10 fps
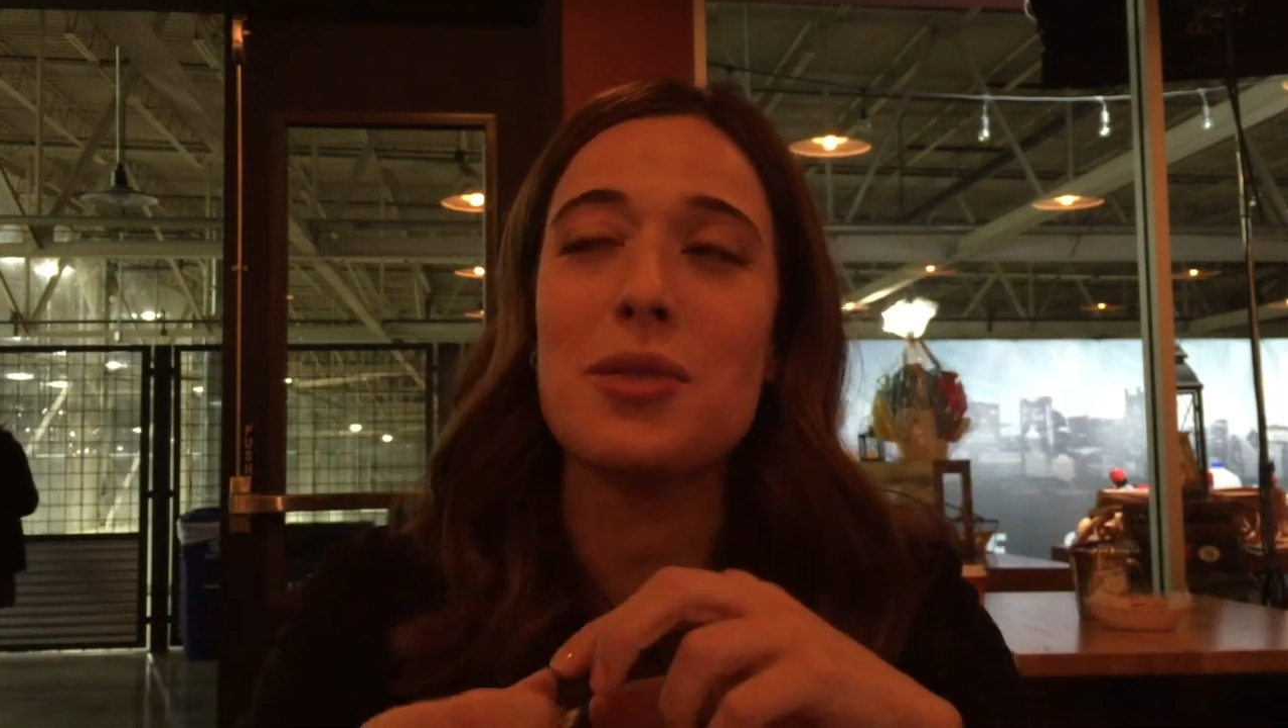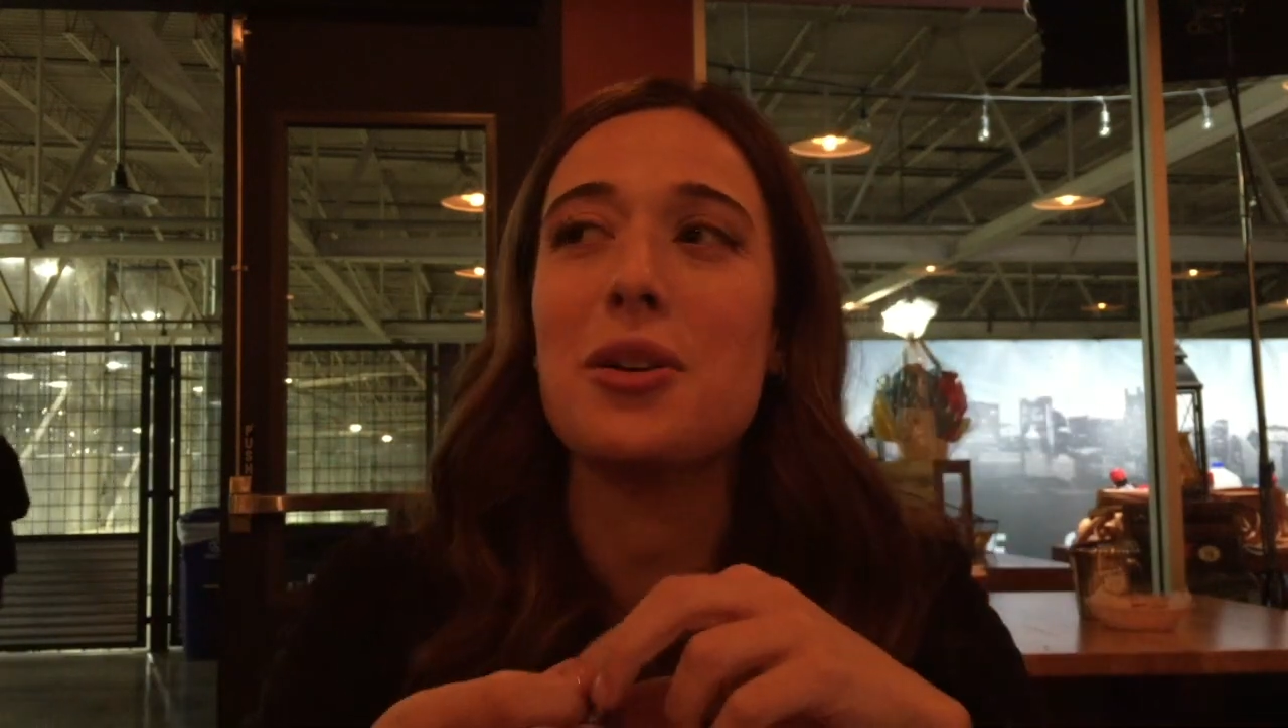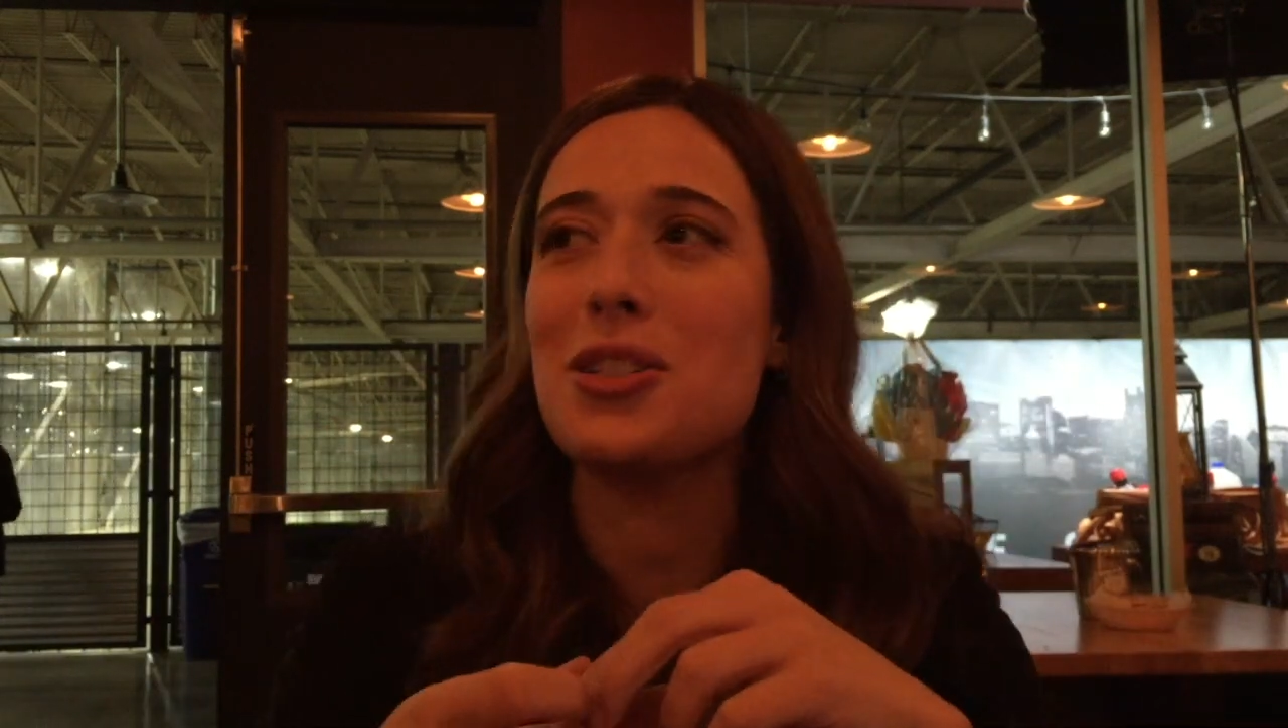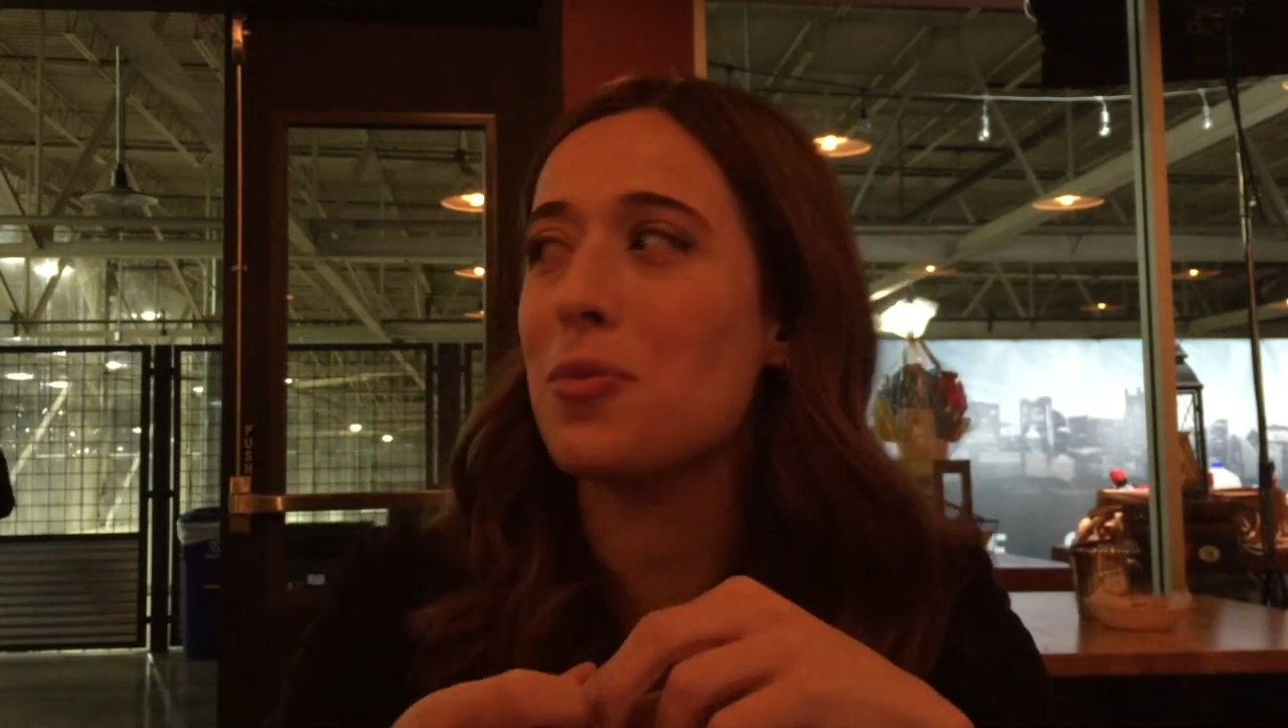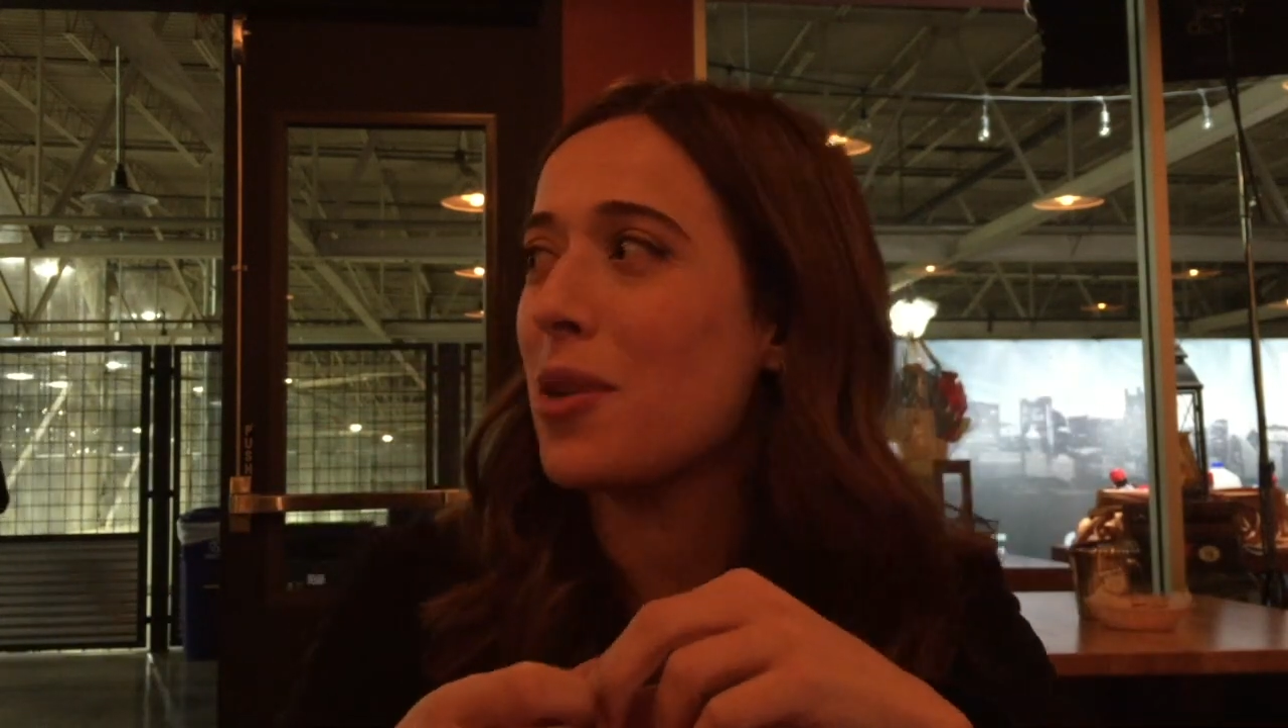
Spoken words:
It's a 1-2